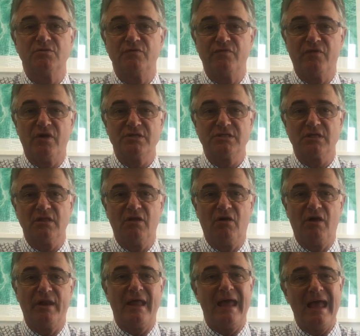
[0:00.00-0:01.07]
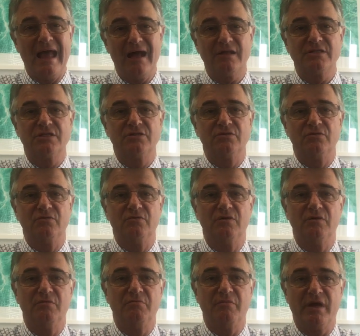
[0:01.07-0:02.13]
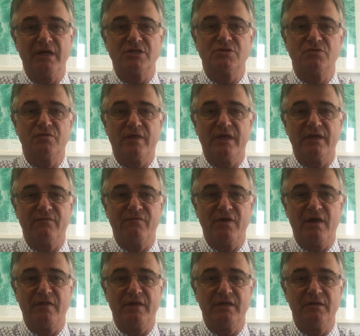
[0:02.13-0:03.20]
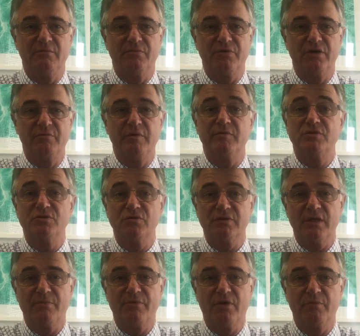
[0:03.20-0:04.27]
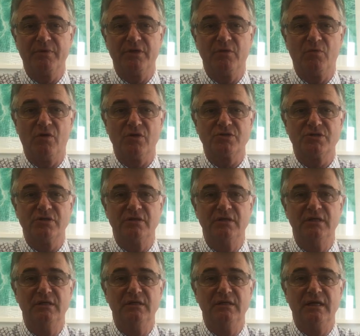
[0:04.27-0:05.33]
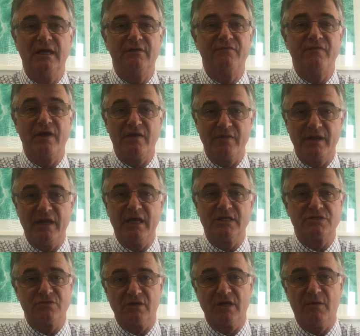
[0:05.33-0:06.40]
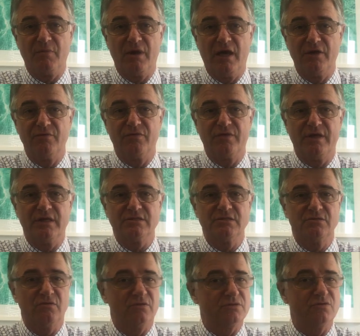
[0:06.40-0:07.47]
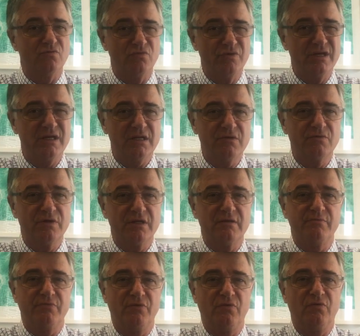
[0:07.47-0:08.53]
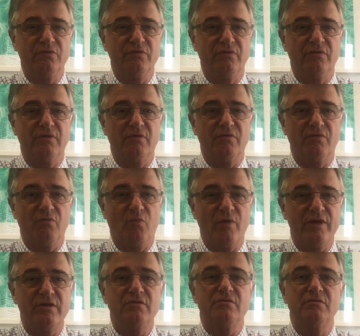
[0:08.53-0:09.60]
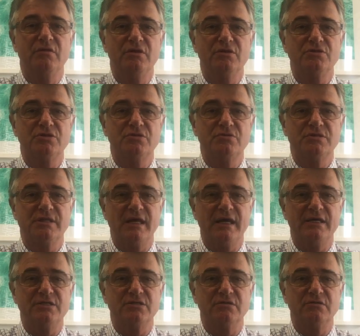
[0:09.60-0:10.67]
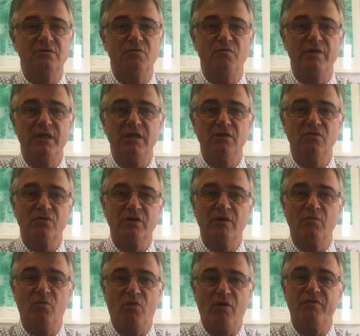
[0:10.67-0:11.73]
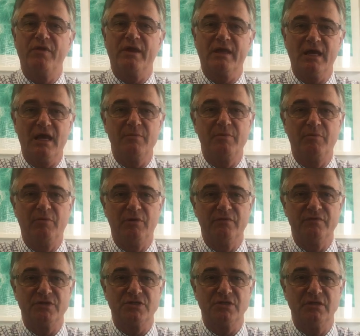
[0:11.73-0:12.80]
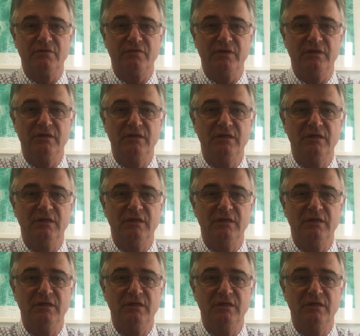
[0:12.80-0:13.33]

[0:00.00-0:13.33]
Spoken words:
to advise a client how to make sure they found that hidden premium and took that property to auction and found that extra couple of $100,000. Really, really important that when you choose an agent, you really look at what they're capable of achieving.